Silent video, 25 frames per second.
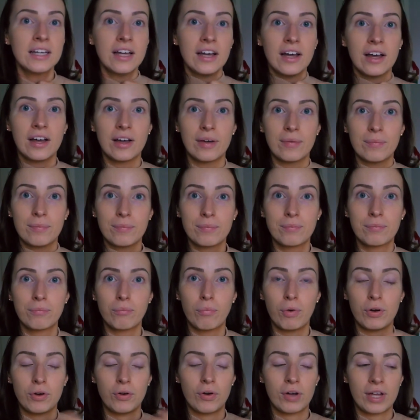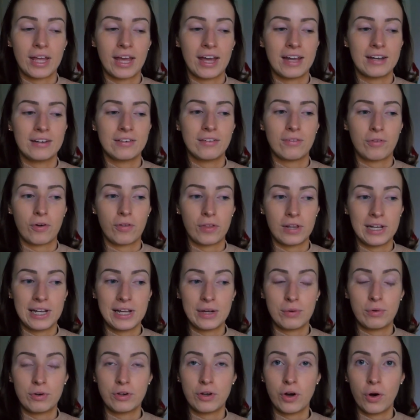Well, not again, I've got the
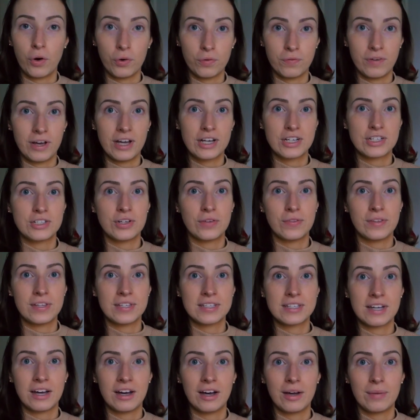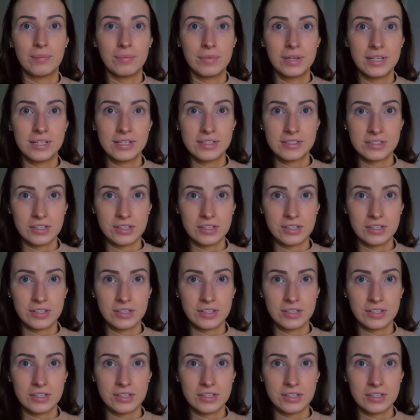liquid gold version on this time.